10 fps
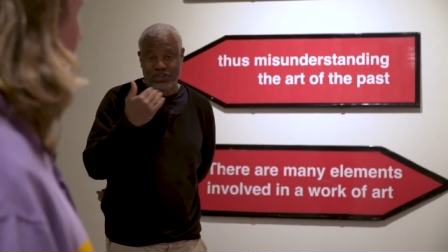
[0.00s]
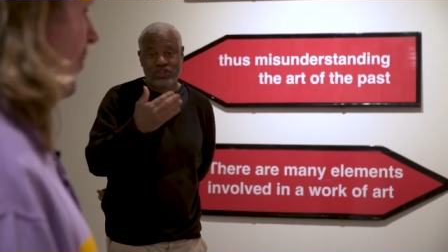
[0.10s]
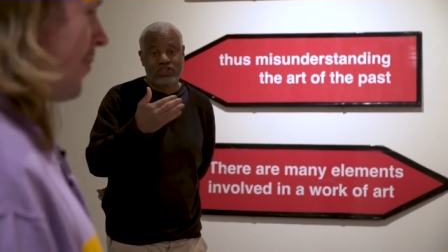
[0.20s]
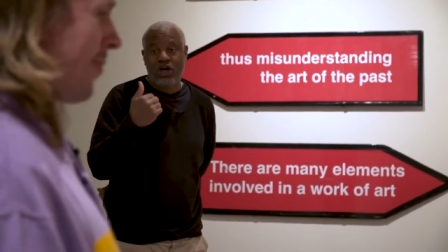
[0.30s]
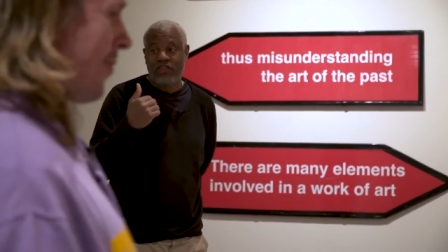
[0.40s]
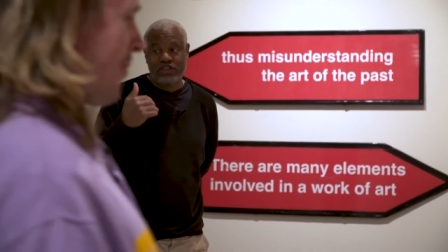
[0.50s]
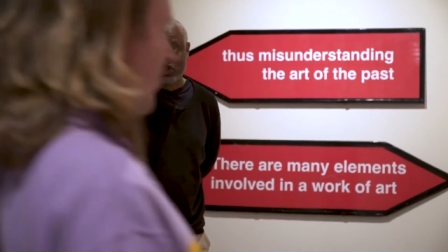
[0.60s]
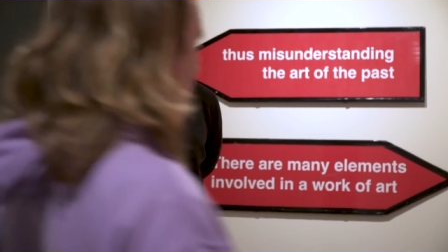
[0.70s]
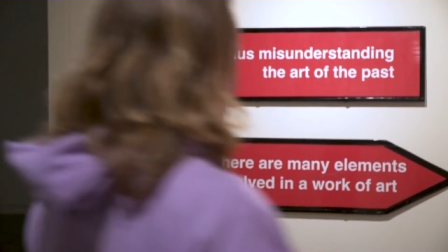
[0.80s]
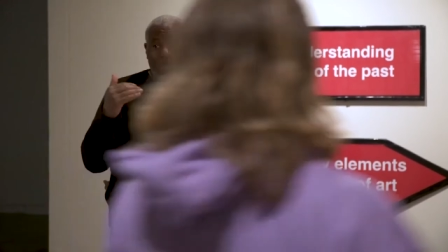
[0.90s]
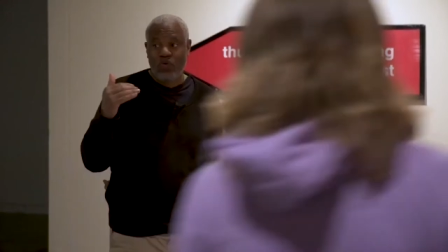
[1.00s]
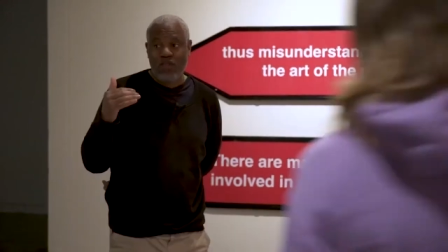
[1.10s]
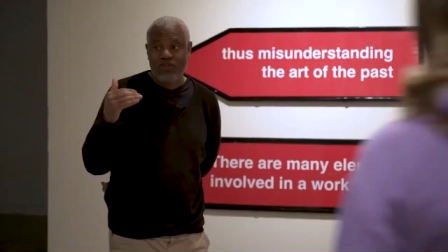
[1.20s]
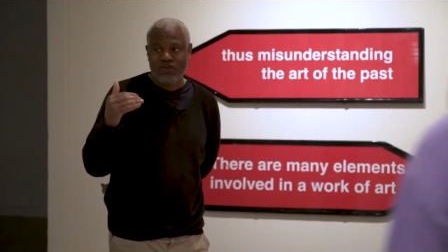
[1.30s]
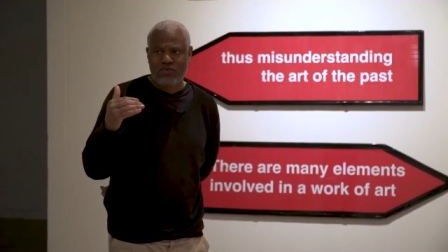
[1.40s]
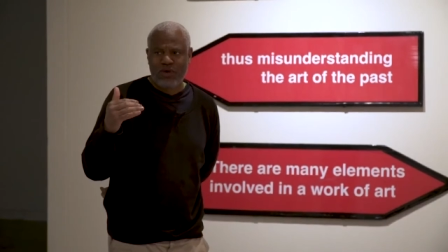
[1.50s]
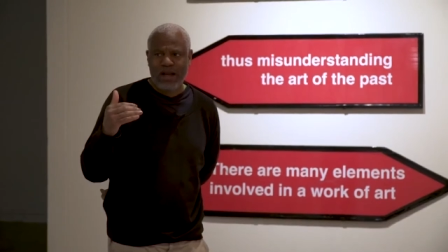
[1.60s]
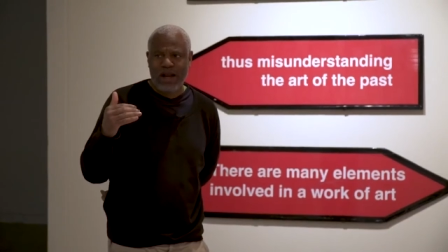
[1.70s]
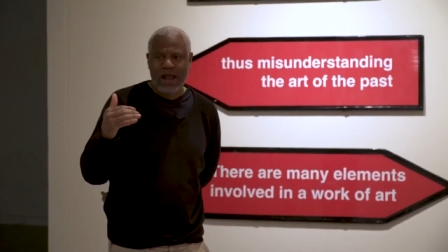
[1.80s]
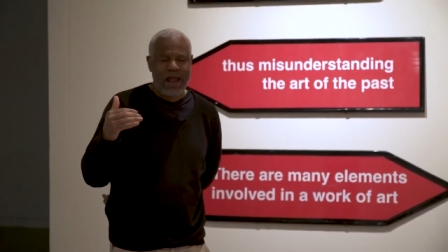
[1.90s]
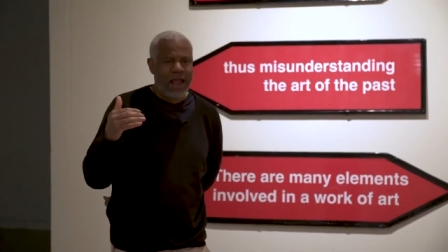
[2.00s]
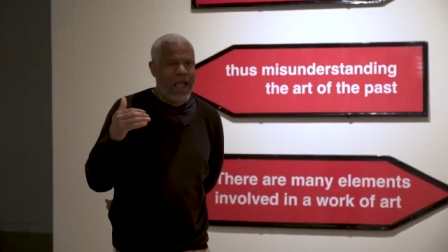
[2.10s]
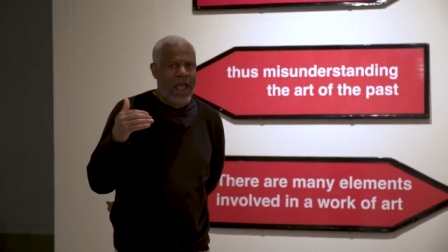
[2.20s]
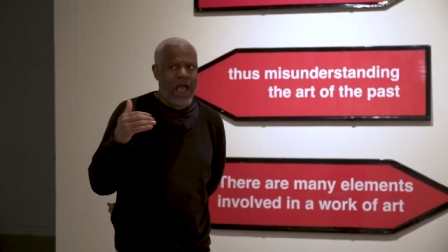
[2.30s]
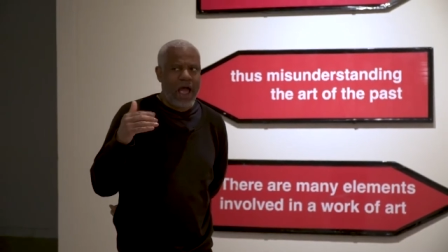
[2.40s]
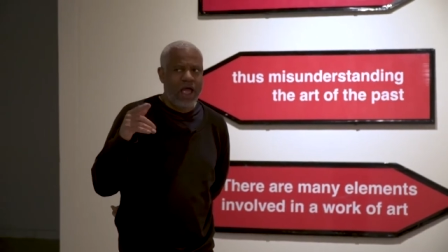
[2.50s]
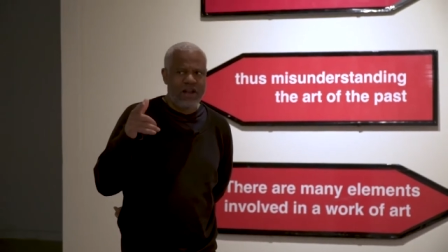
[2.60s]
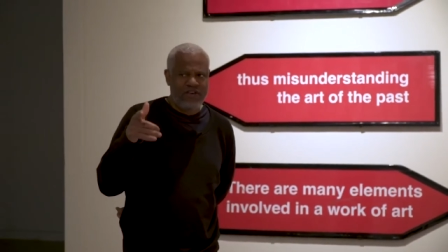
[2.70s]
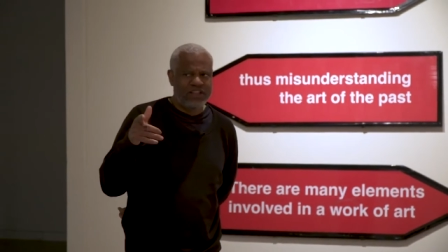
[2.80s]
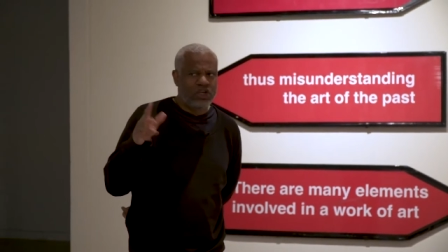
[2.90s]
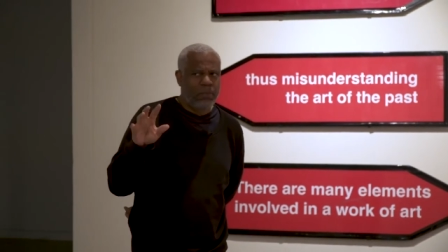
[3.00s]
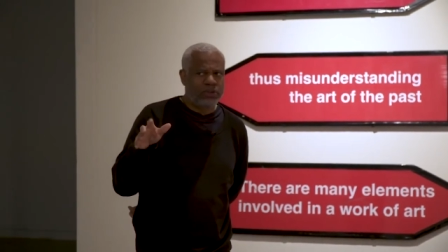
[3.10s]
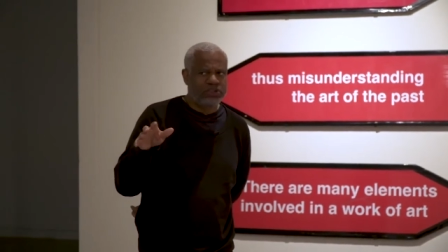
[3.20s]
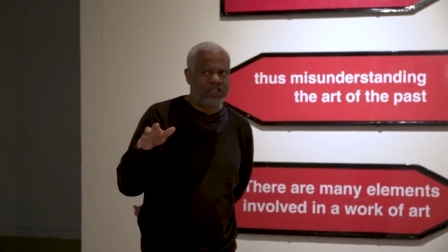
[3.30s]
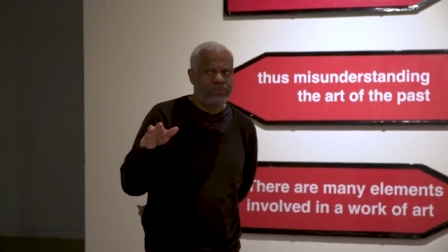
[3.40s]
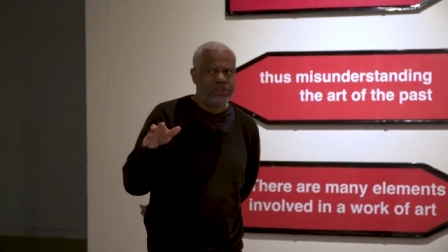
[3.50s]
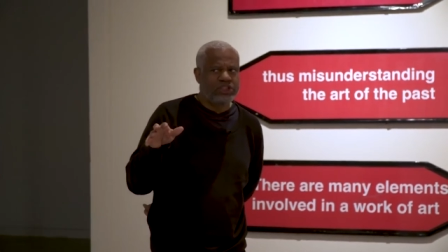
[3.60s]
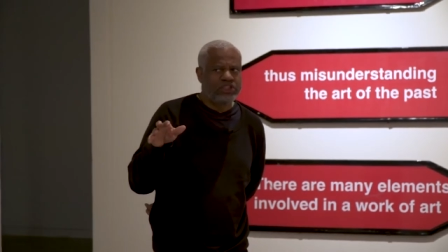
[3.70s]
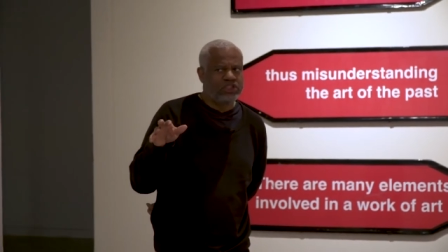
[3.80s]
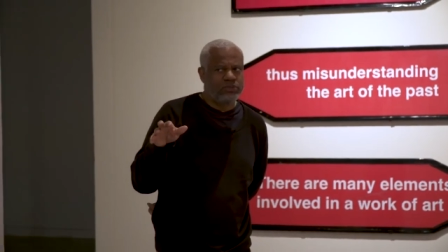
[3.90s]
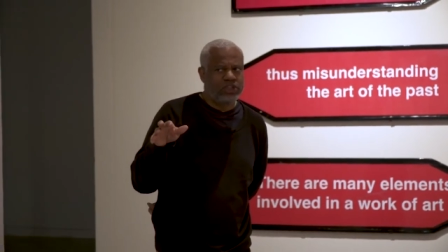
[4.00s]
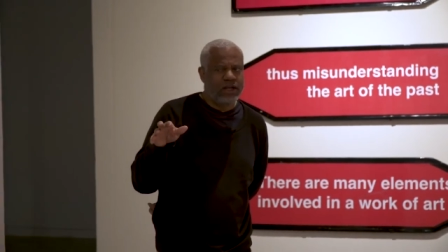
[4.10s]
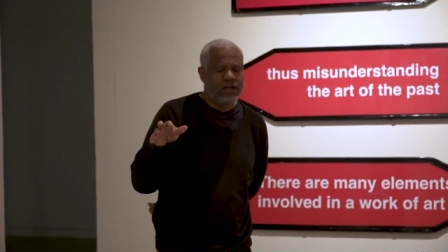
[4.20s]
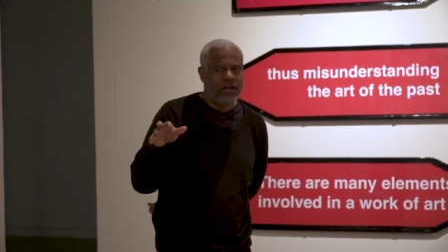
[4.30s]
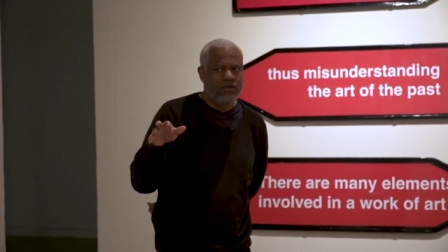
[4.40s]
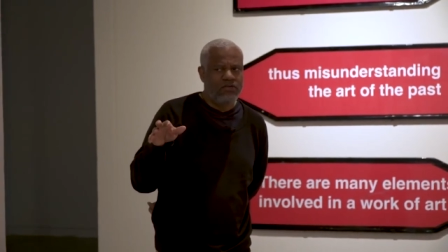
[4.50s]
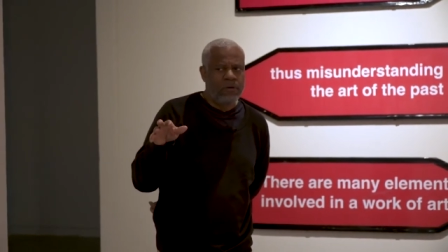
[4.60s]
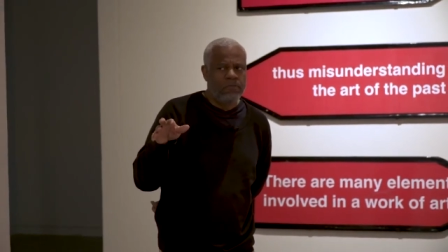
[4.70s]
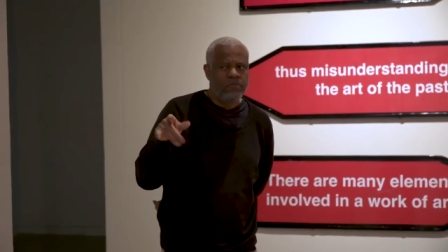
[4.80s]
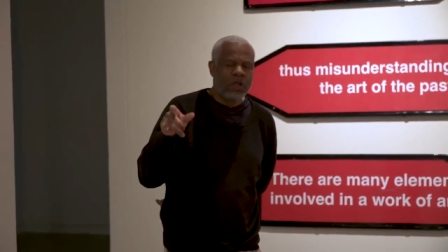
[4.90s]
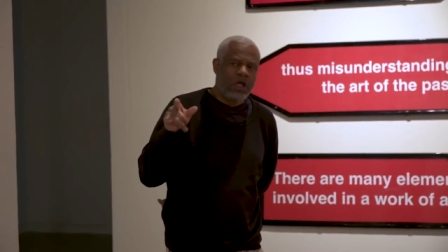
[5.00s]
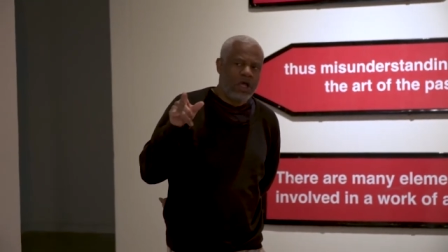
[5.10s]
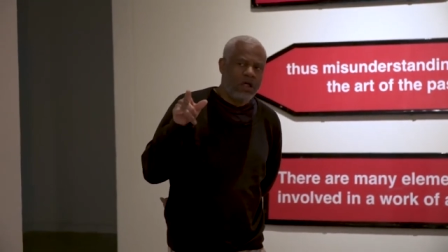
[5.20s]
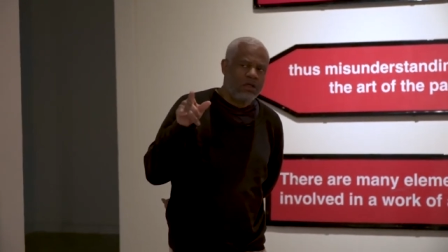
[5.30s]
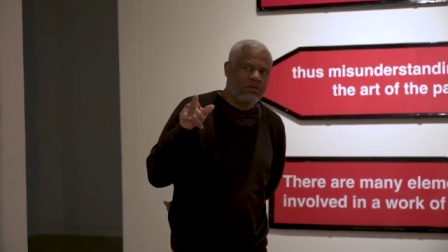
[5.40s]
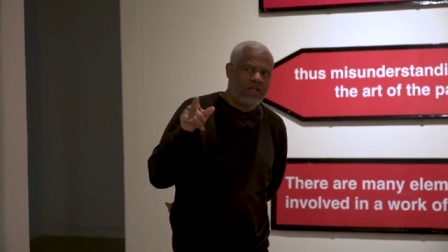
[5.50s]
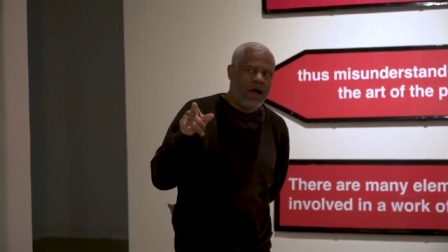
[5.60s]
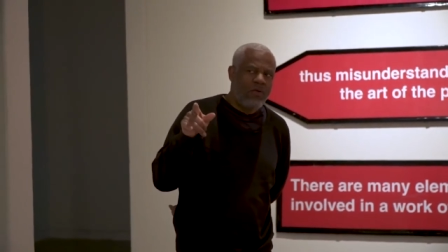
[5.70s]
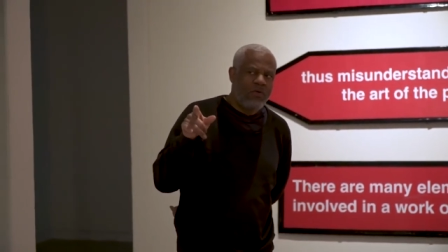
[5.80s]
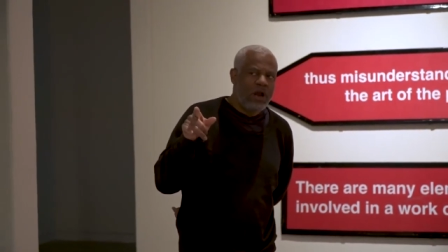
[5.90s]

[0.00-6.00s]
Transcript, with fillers: saw this cold on the street, and if I saw perception is subjective, that one